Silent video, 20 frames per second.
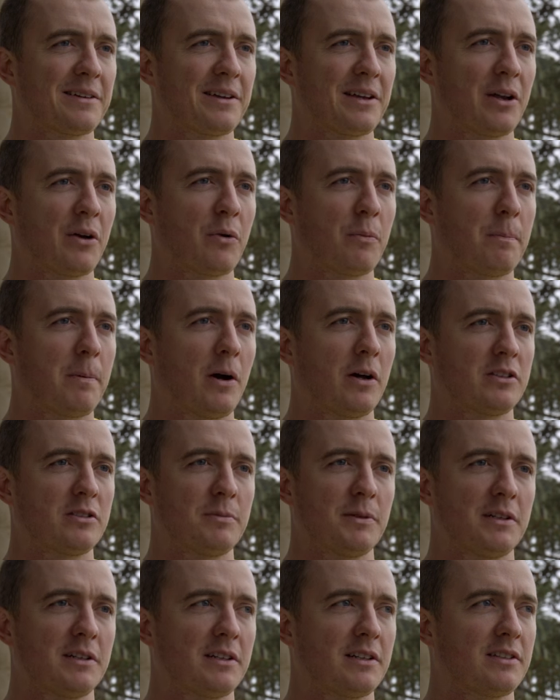you know,
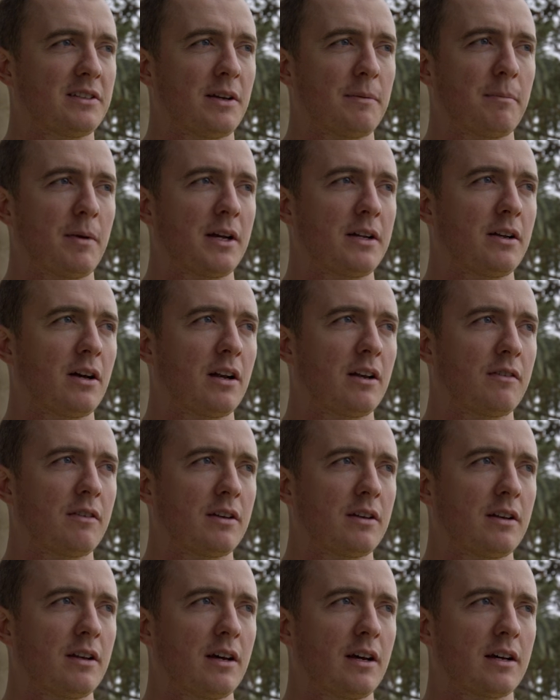possibilities that might not even
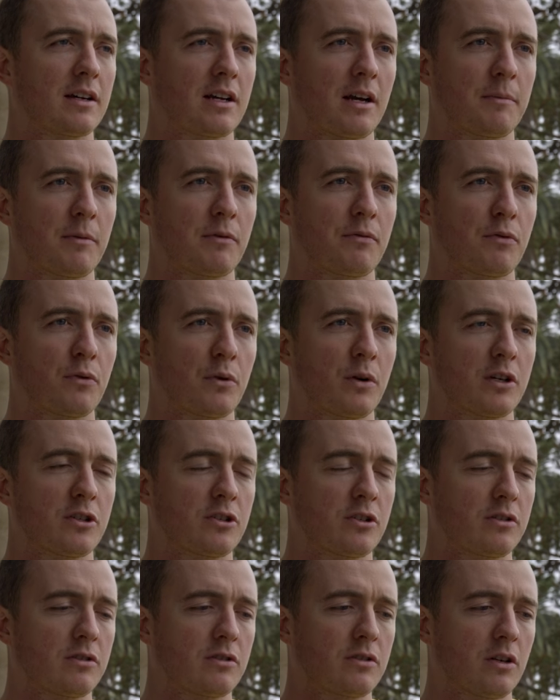come to
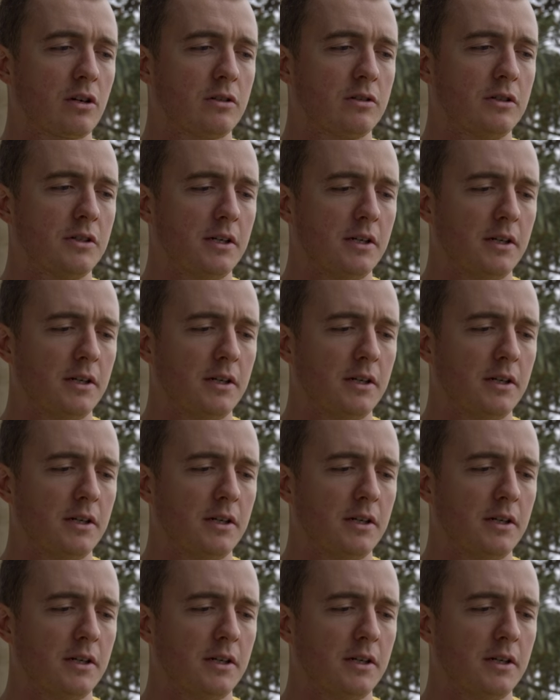fruition. So,